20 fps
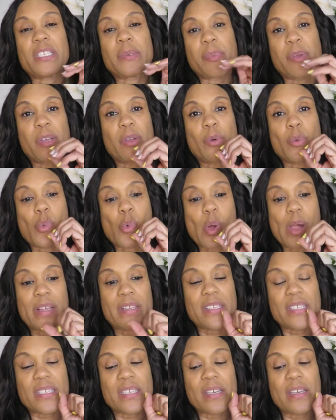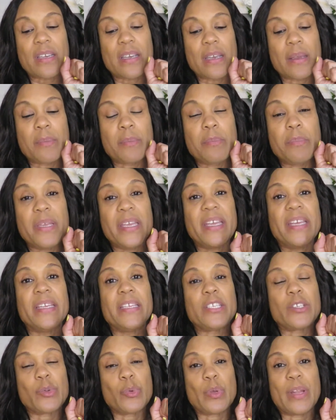Spirit wants
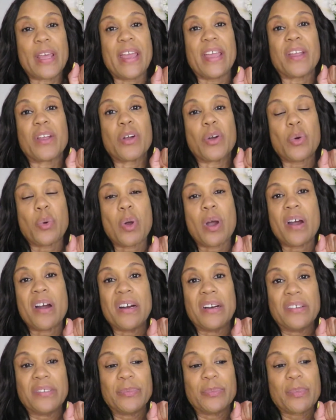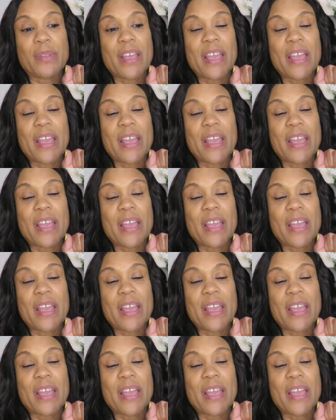me to let go of.